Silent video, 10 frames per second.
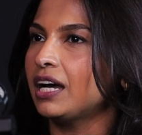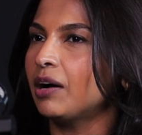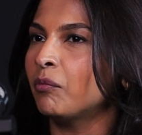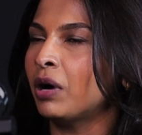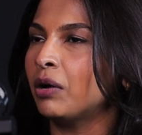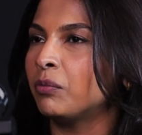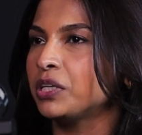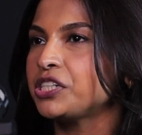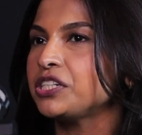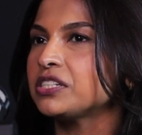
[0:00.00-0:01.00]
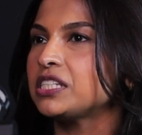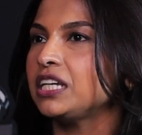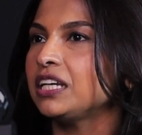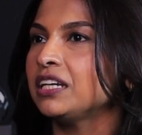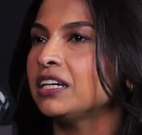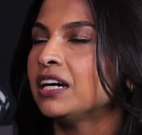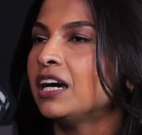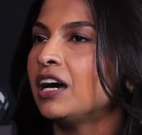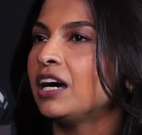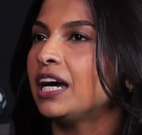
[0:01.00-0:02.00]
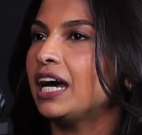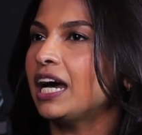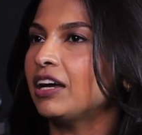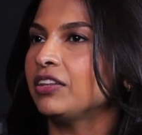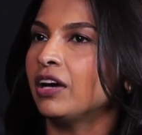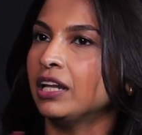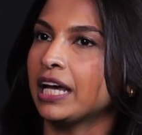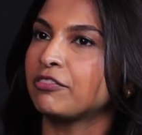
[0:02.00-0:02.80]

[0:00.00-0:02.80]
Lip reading: what did you see, like